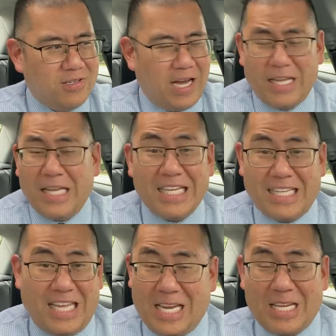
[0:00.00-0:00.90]
And he
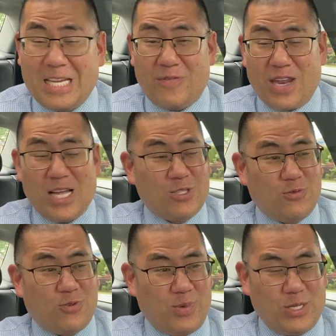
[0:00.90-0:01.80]
didn't have an answer
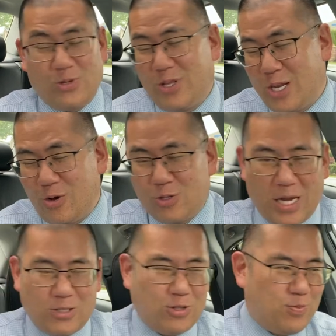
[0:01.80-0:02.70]
for me. So then he goes
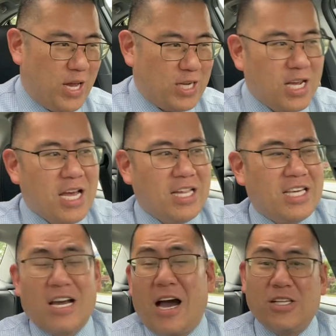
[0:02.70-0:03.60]
back to his bench. The
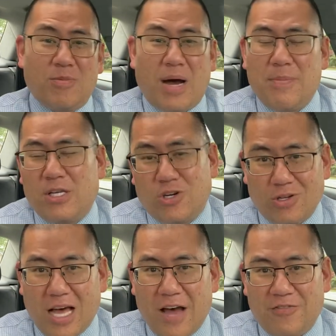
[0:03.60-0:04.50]
guys on my bench are
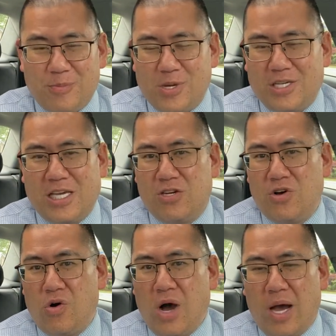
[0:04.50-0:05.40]
laughing because they
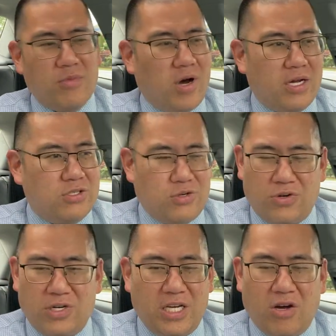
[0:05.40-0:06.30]
know I'm not
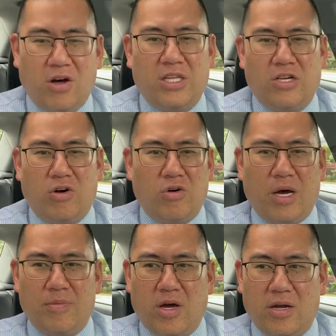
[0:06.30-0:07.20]
dirty at all. They know
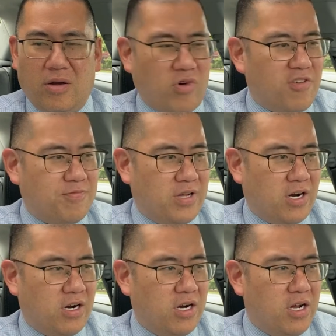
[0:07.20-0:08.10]
I'm not a rough
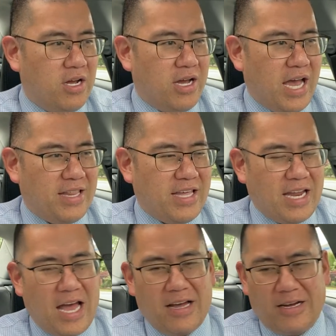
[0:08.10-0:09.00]
player. And then
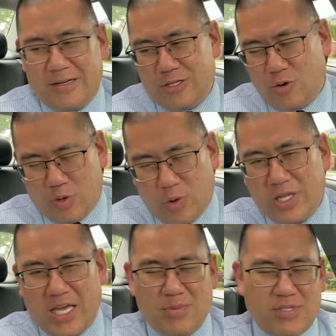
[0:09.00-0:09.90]
you know, we won
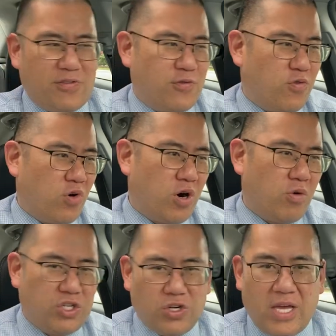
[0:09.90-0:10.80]
the game 7-4.
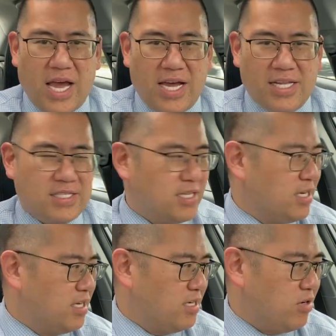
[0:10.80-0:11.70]
We shook hands,
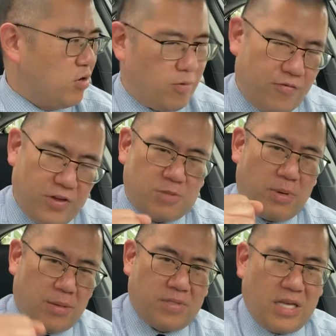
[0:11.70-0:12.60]
or fist
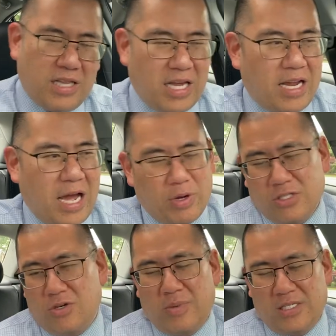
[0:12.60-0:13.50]
bumped, and then I went
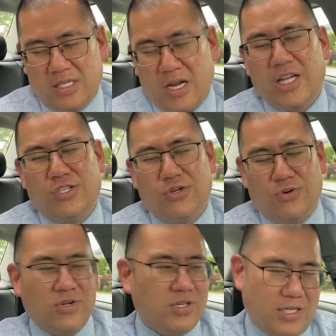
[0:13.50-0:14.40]
to him. I said
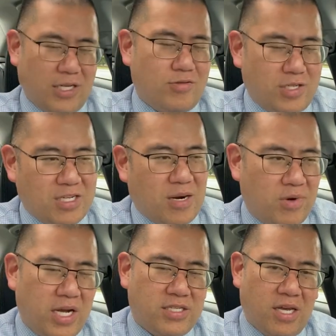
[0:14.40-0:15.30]
92, because that was his number.
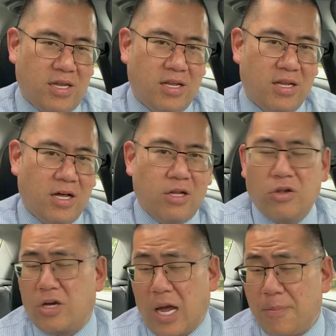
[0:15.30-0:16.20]
I said,
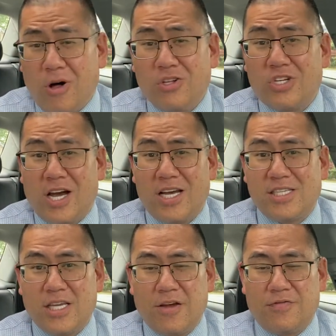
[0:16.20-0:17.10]
"Look, I
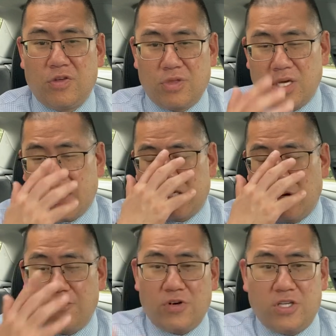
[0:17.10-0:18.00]
apologize if you think I
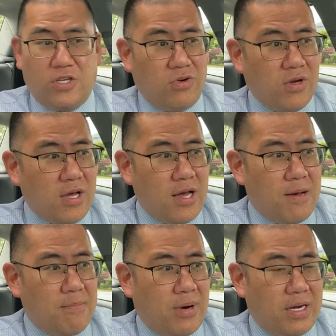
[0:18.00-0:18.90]
slew-footed you,
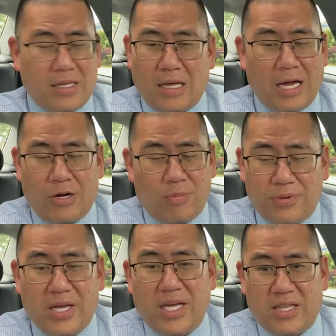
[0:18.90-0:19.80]
but I don't
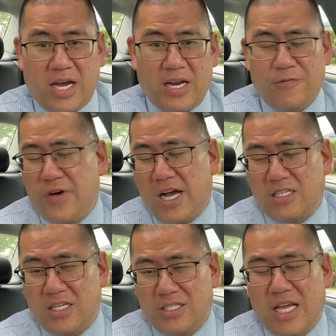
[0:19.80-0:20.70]
play like that. In fact,
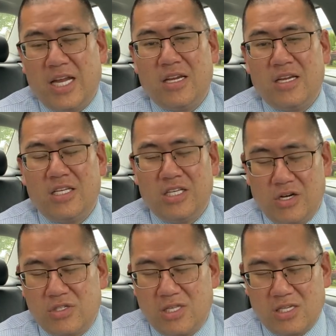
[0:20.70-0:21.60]
in 10
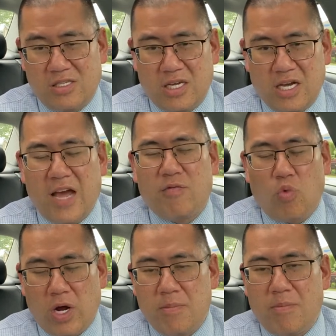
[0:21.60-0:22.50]
years in this league, I have
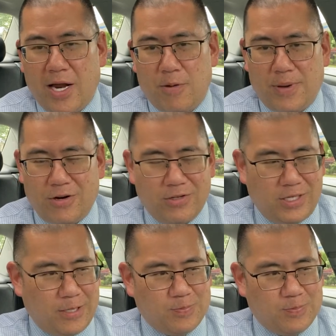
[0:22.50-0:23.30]
one minor penalty."